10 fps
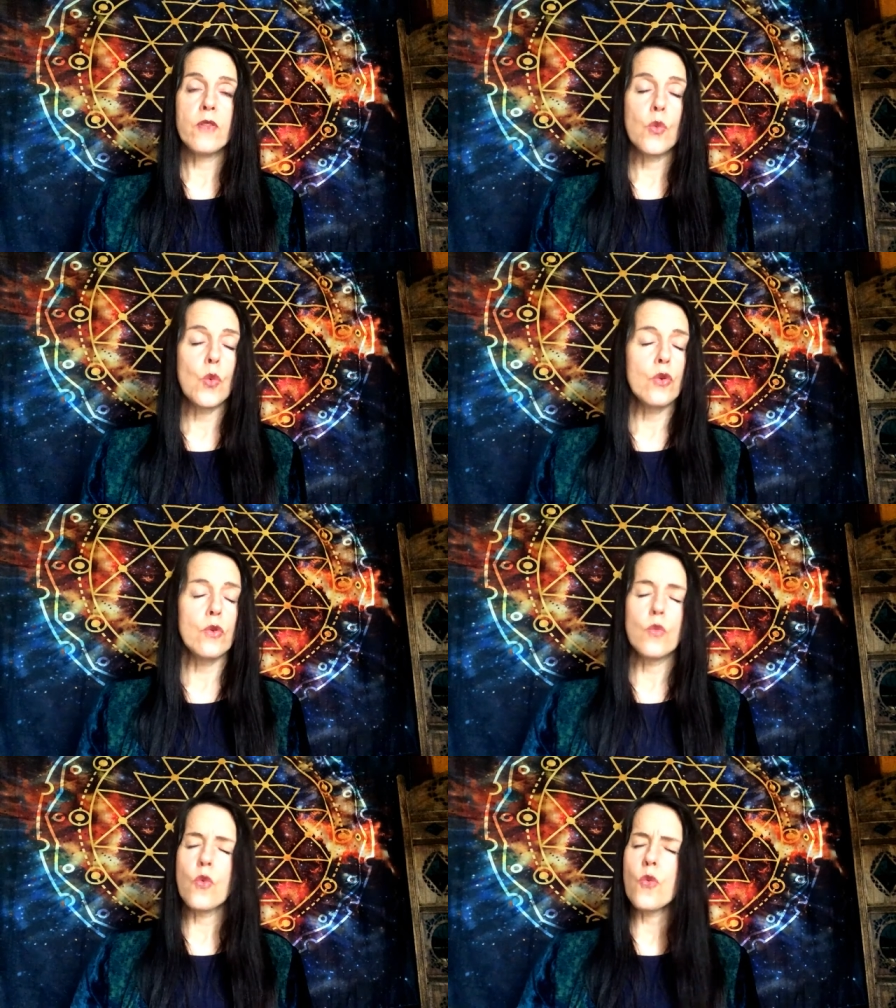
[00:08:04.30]
and the
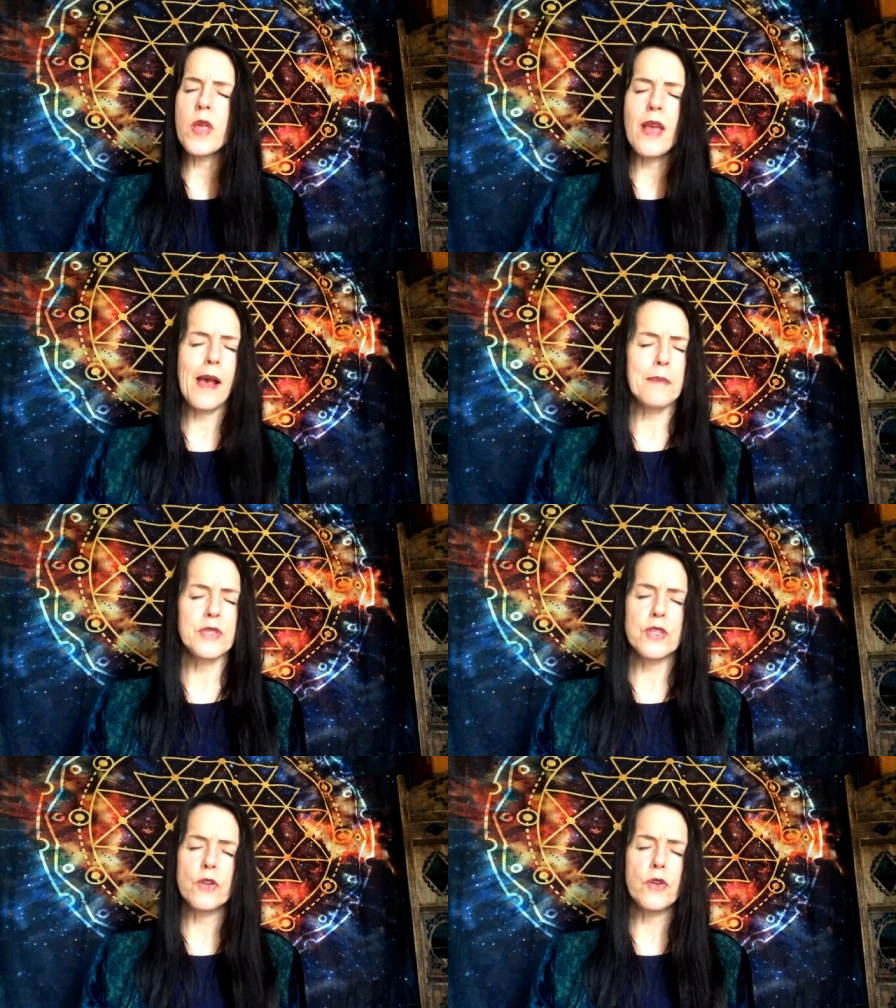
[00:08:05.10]
wood will be
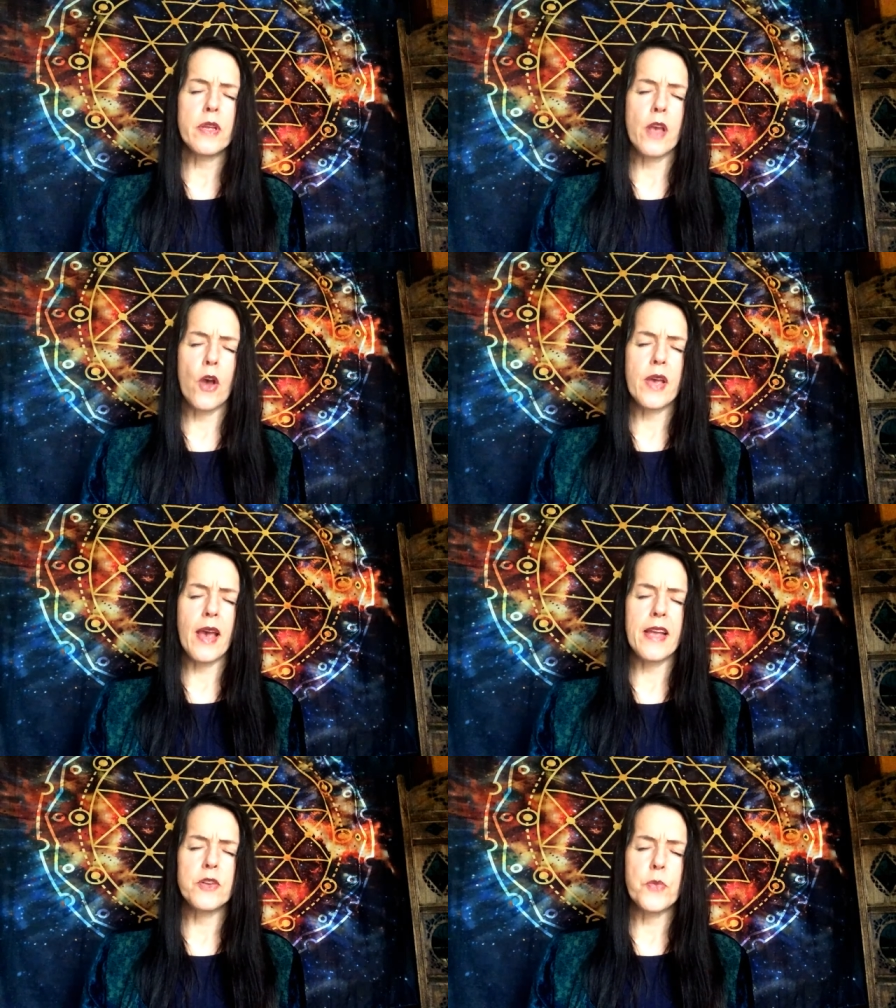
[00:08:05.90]
absolutely
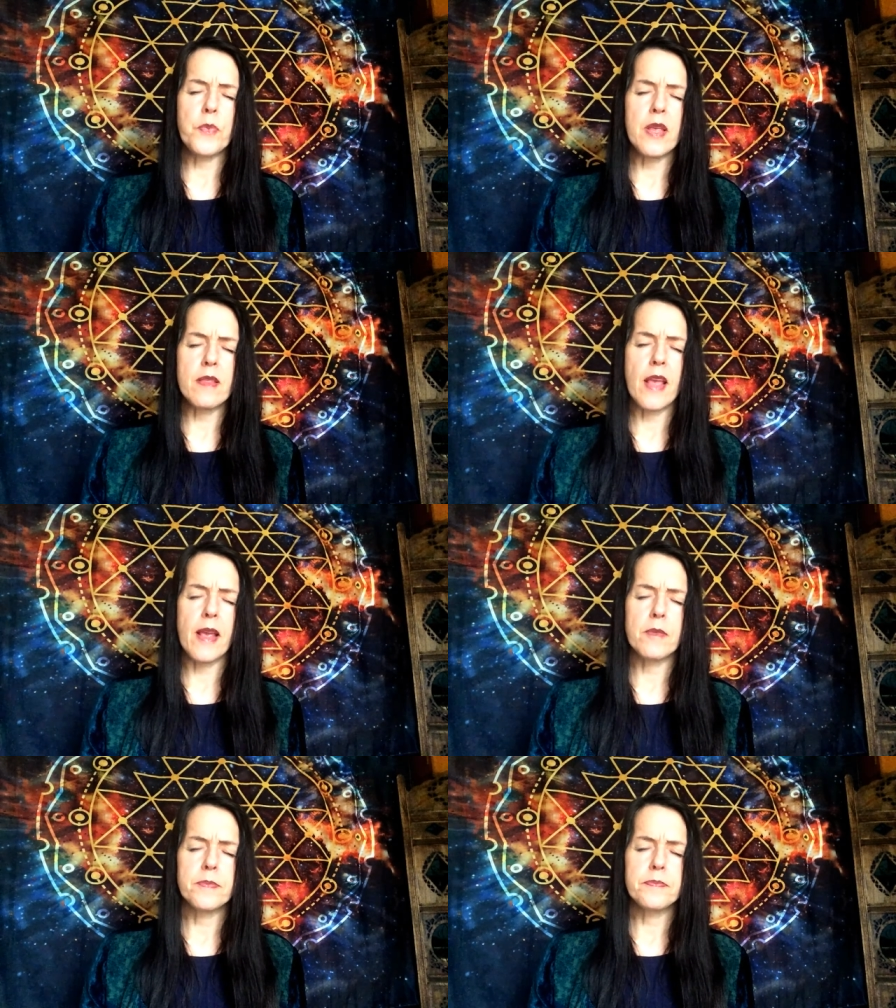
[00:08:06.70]
okay to be there.